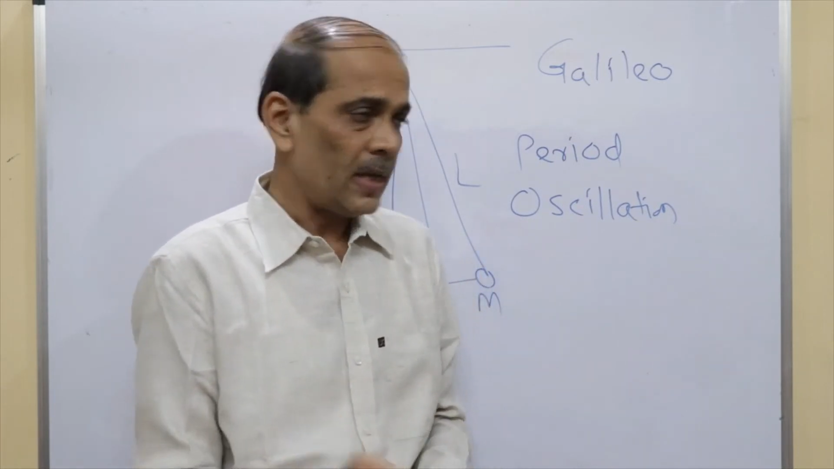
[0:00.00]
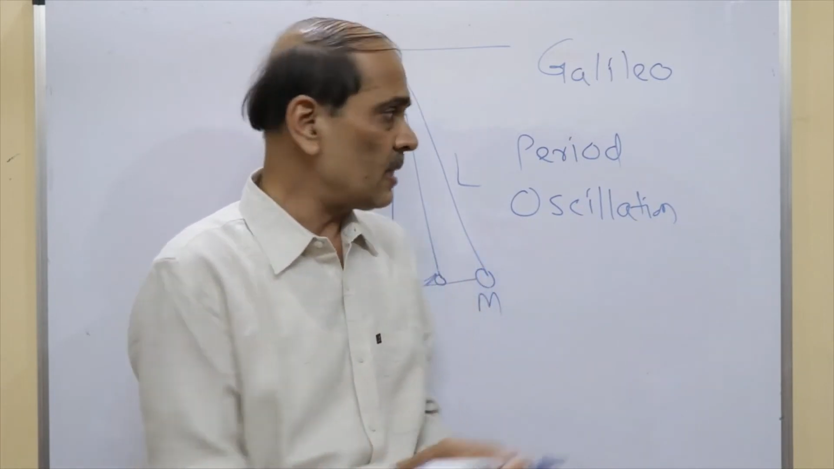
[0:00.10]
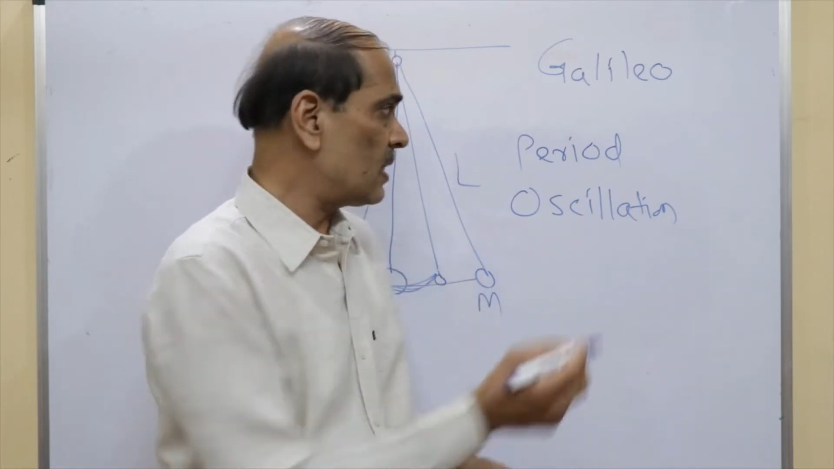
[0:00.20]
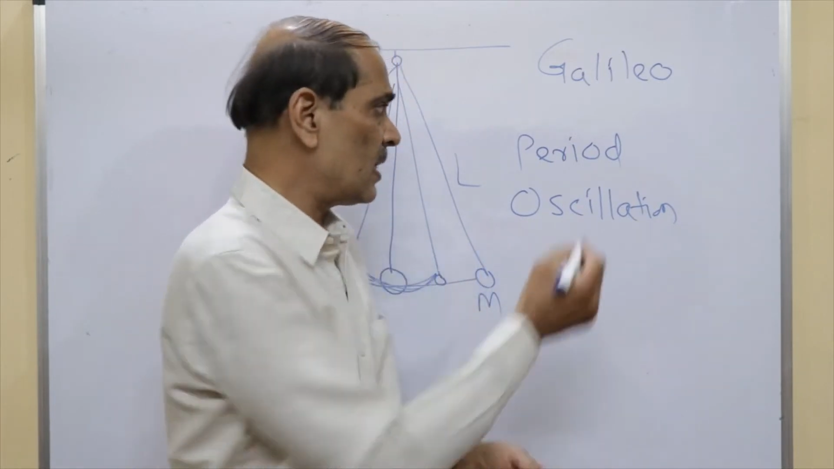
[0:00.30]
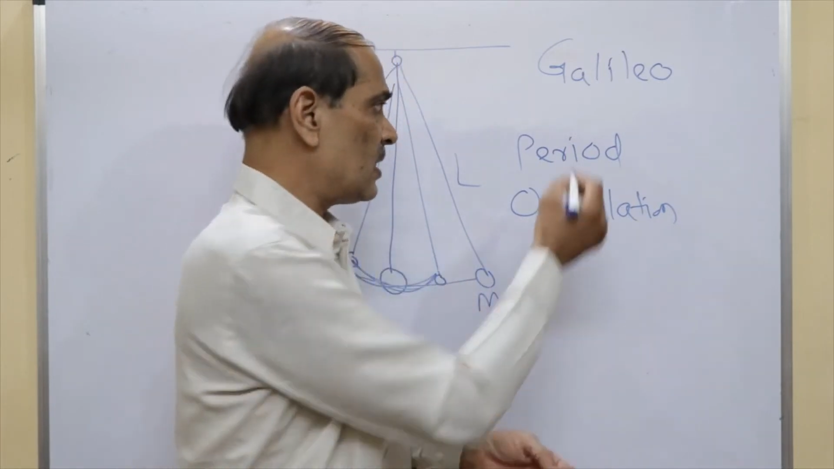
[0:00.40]
in
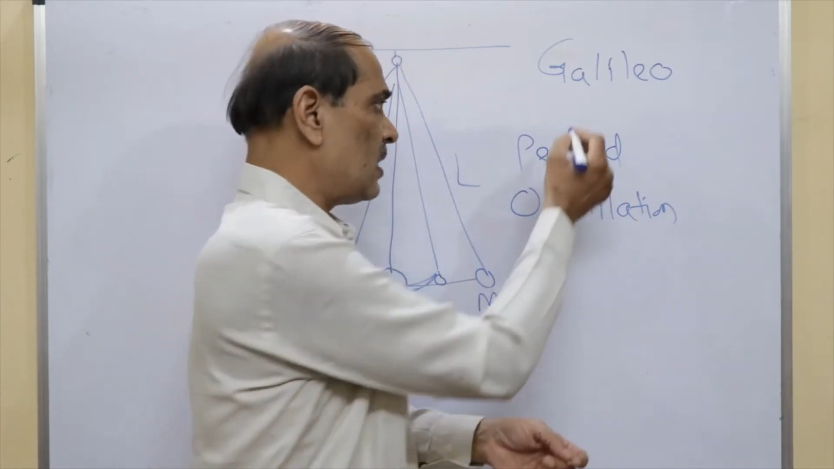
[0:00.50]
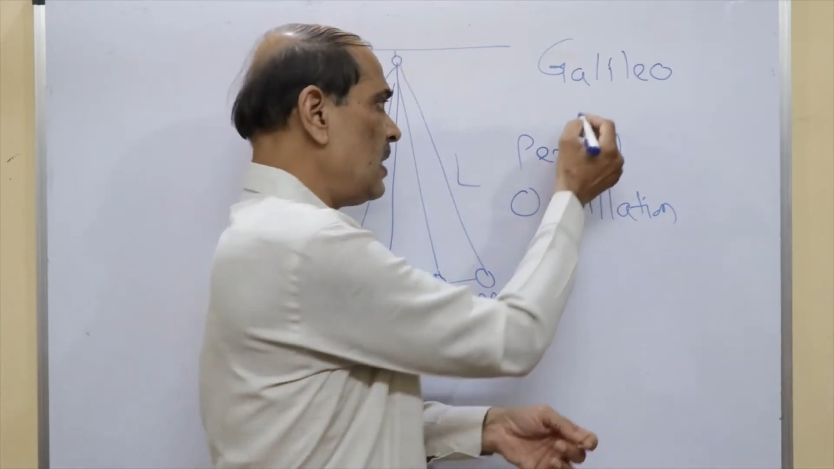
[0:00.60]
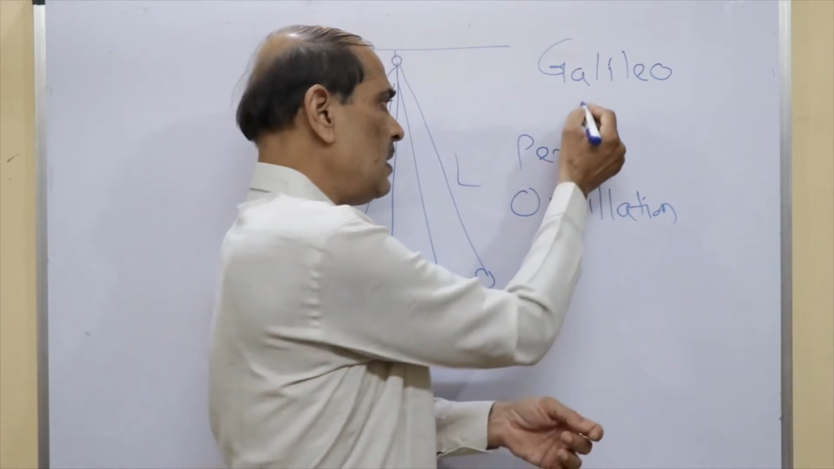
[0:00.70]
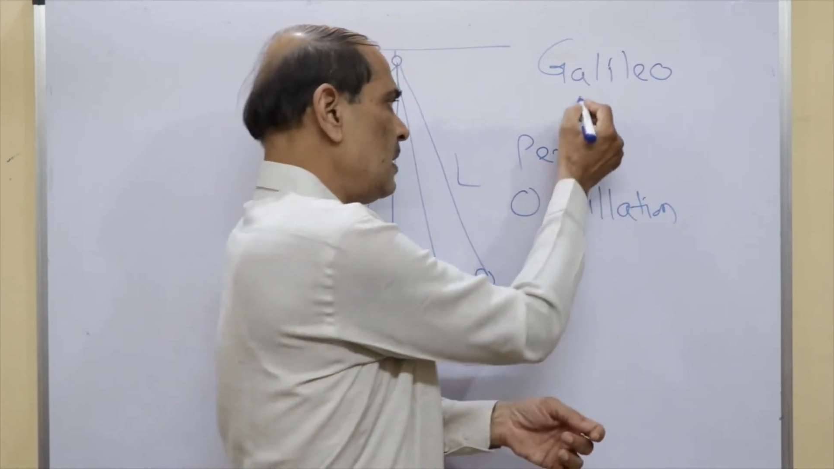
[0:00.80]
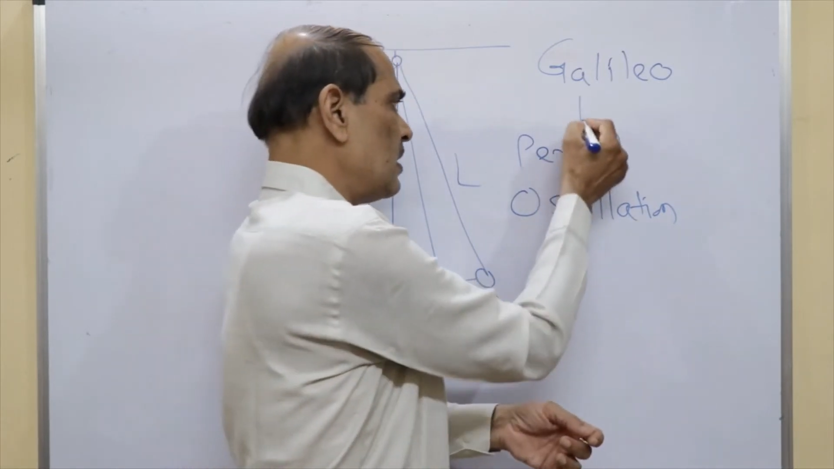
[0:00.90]

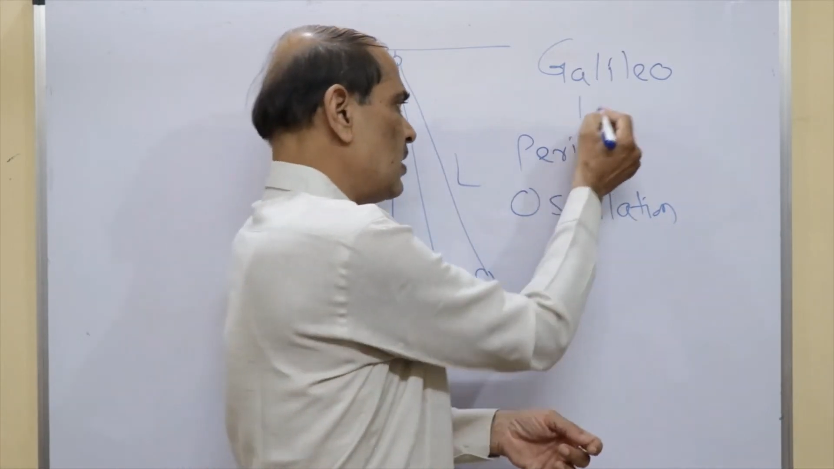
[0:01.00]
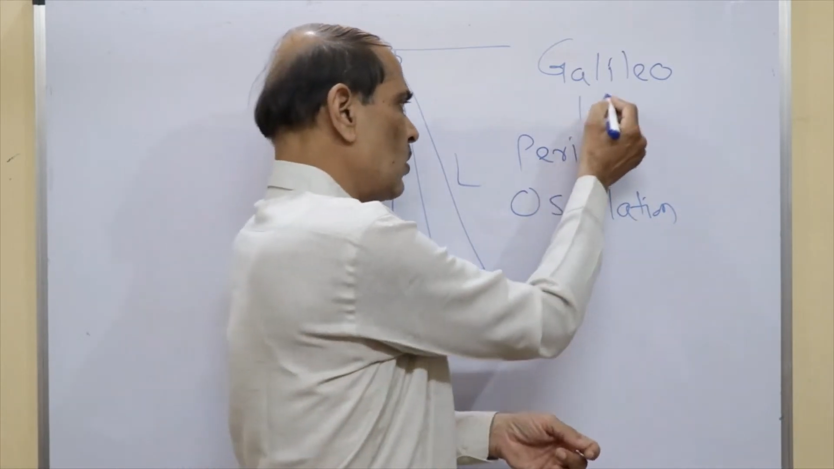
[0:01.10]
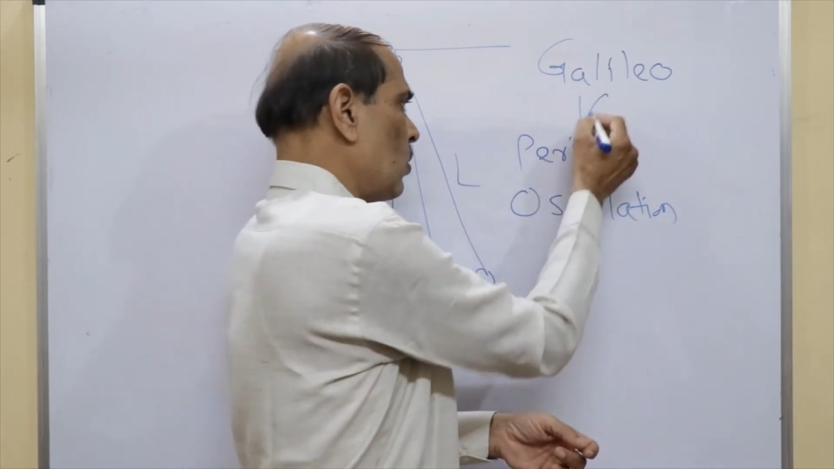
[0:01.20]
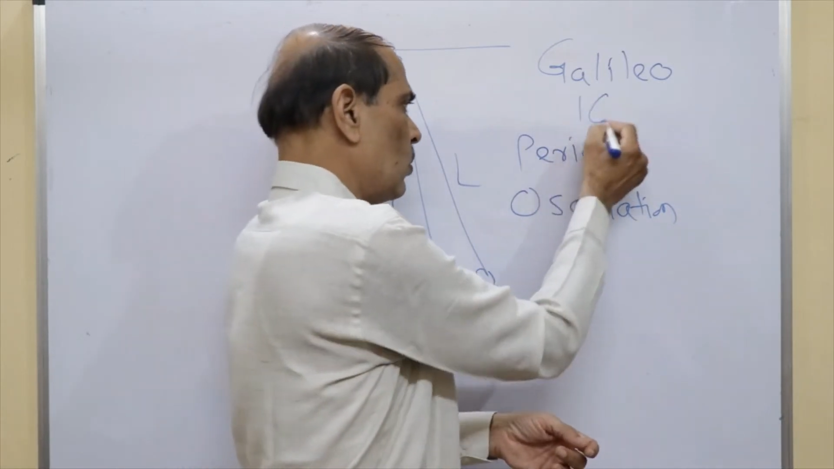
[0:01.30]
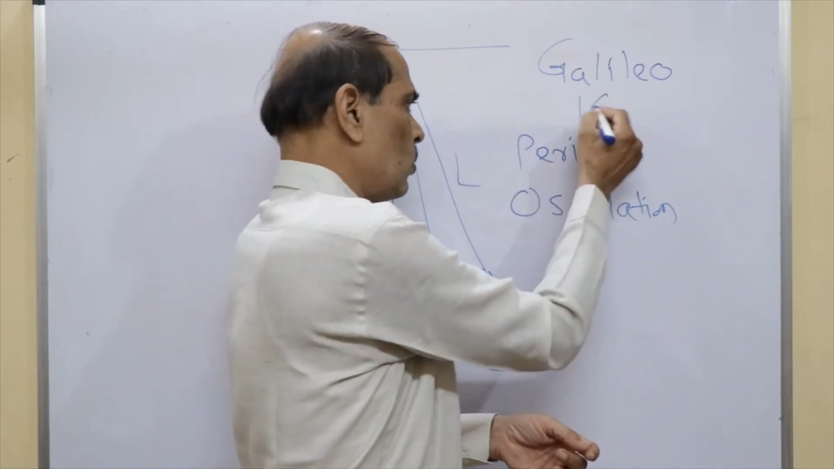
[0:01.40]

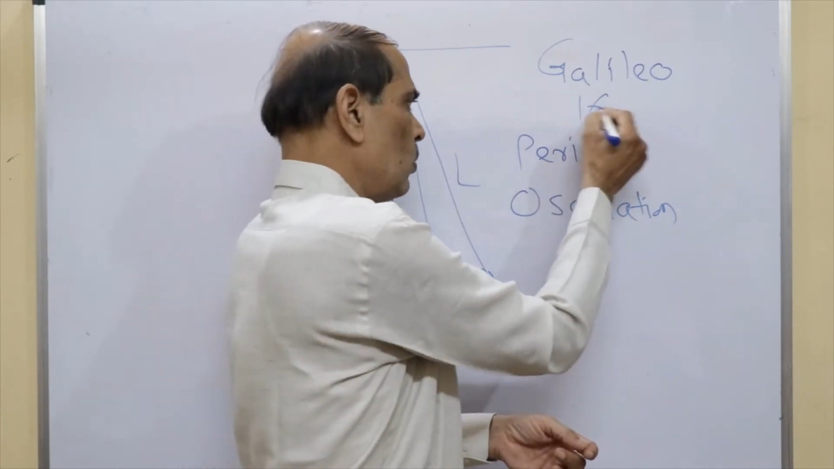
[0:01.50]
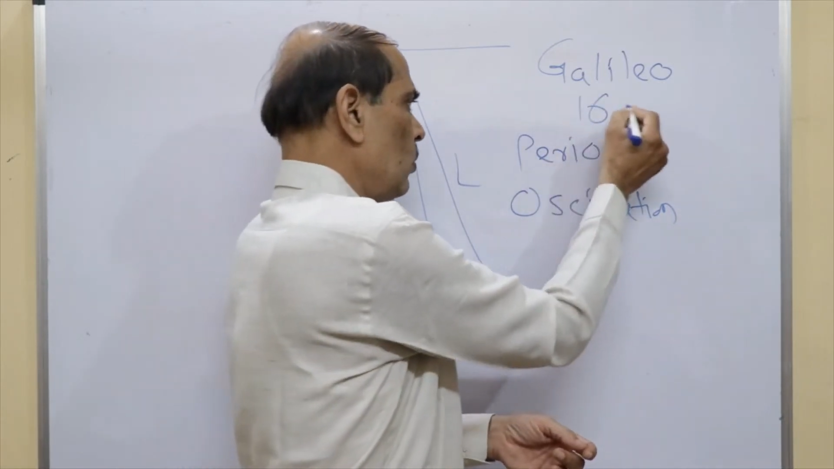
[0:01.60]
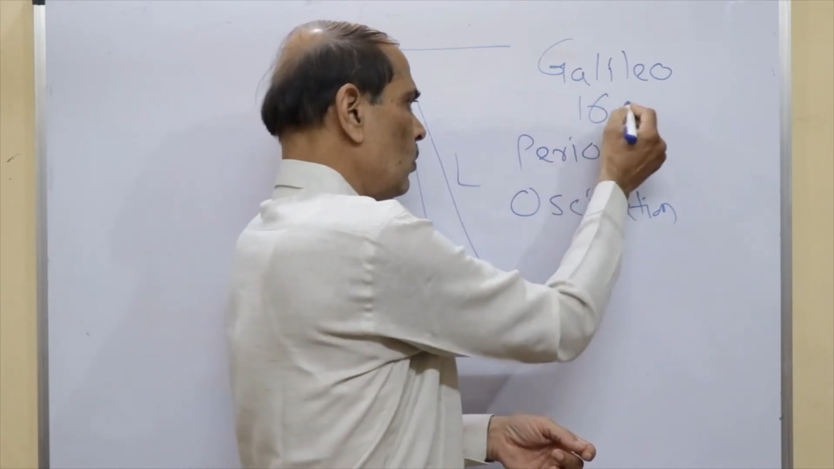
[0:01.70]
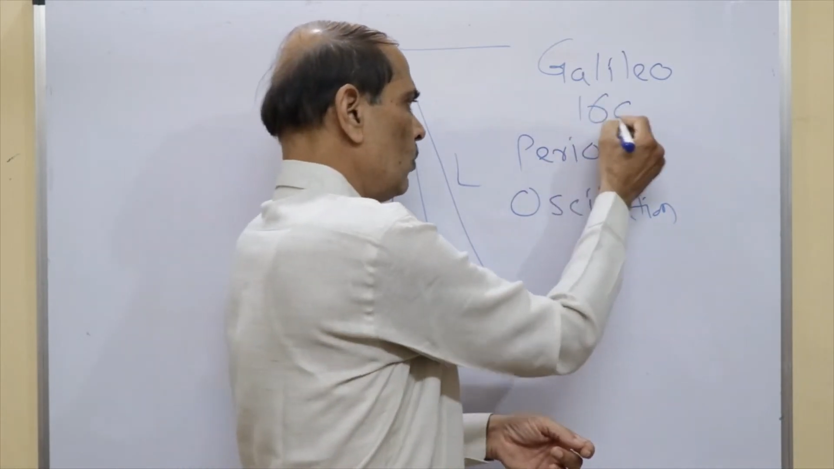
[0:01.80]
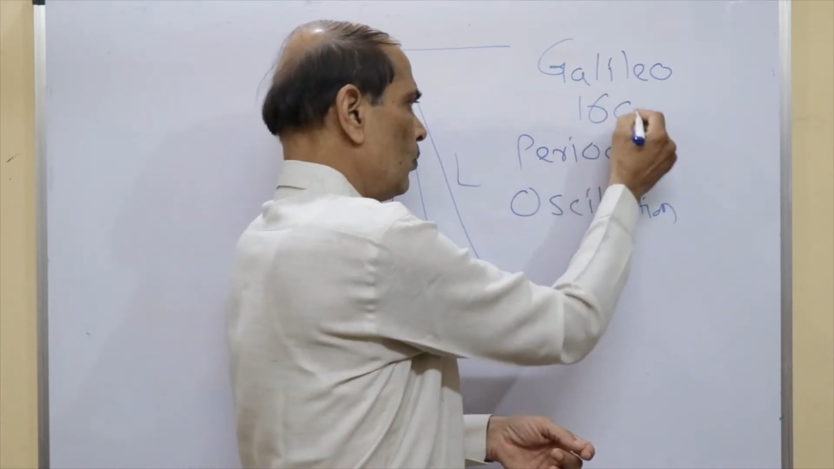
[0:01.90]
1602,